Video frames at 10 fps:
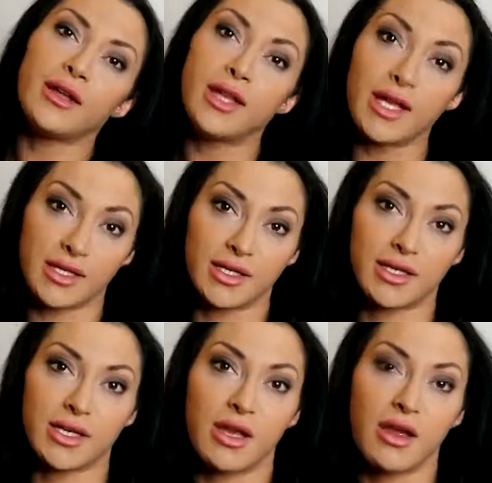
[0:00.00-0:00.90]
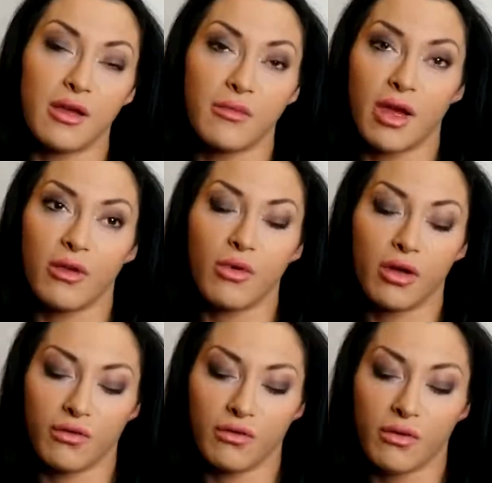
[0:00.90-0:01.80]
list I
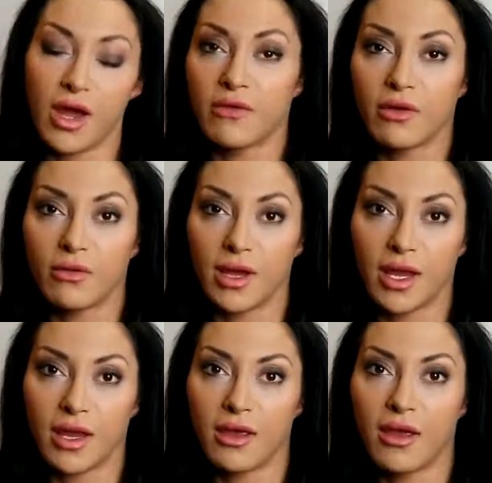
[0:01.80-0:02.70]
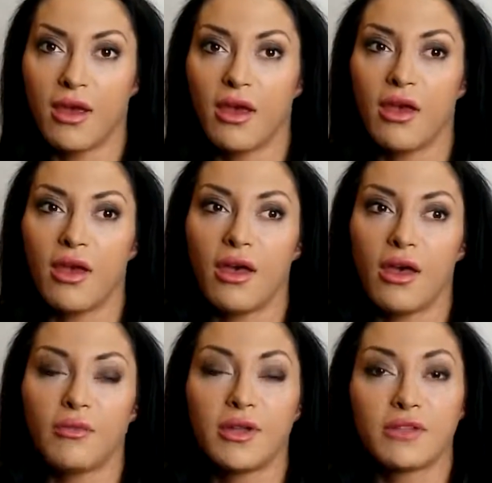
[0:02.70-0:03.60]
work through every week,
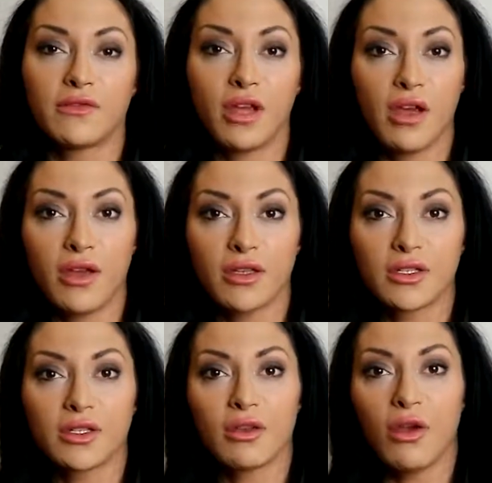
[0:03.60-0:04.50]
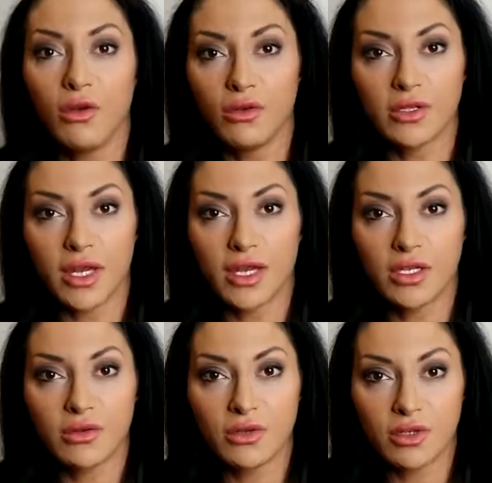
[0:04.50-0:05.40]
list of tasks and goals I need
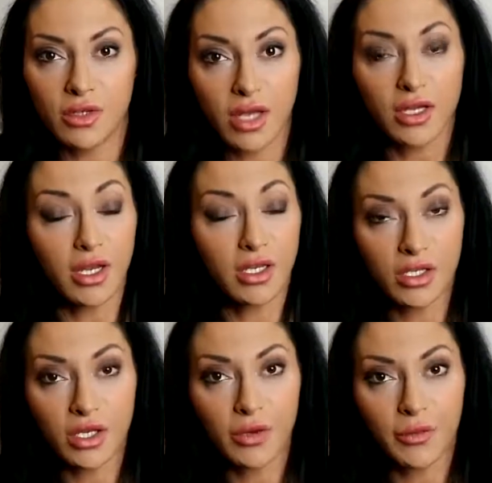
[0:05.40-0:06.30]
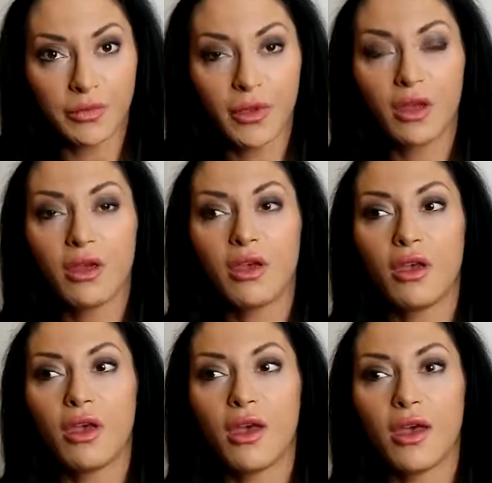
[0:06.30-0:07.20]
to do,
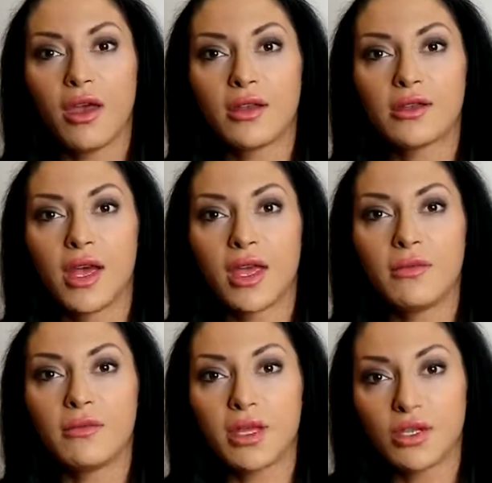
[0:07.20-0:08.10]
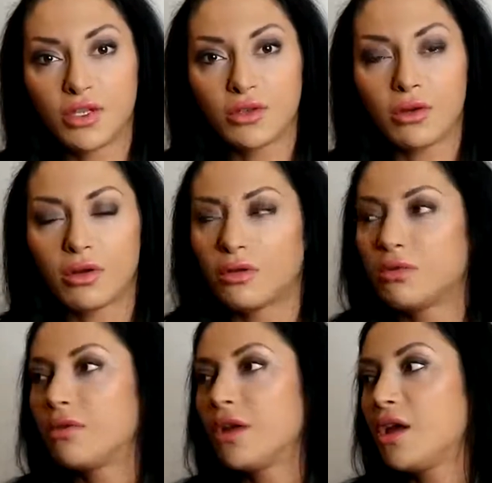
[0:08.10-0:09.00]
and I
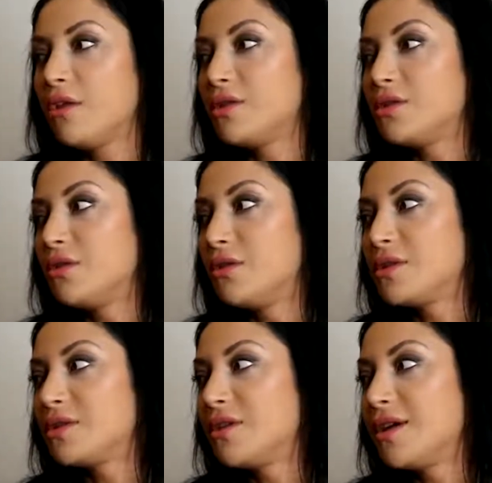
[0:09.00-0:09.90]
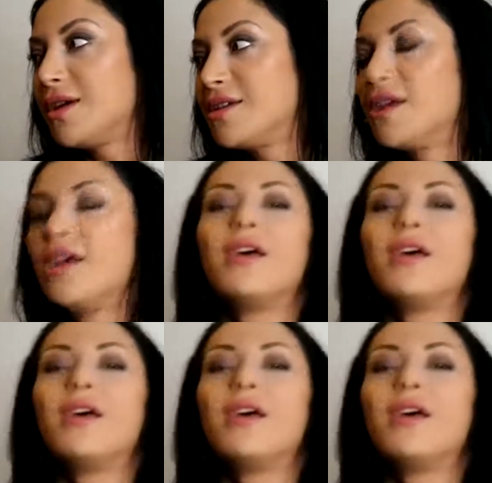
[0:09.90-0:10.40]
can't even talk, sorry guys.